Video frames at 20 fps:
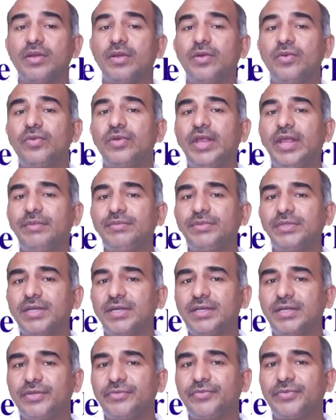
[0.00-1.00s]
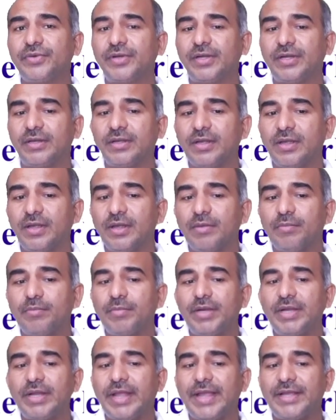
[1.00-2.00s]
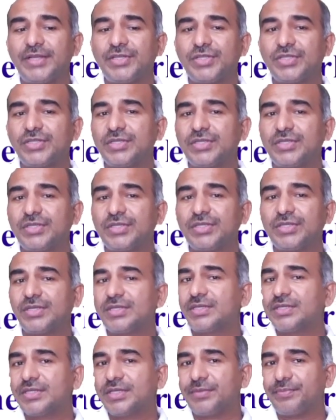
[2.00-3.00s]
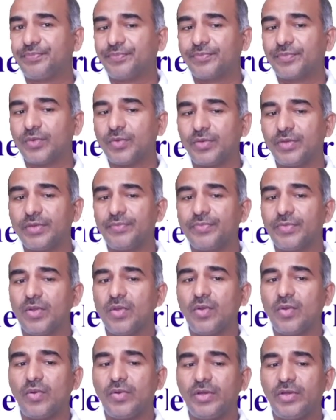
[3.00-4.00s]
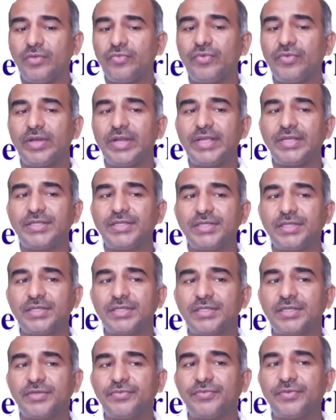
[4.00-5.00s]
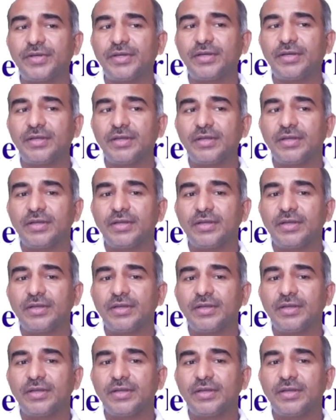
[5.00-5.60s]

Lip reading: Now names are different, but actions are same. Okay, only one action is different.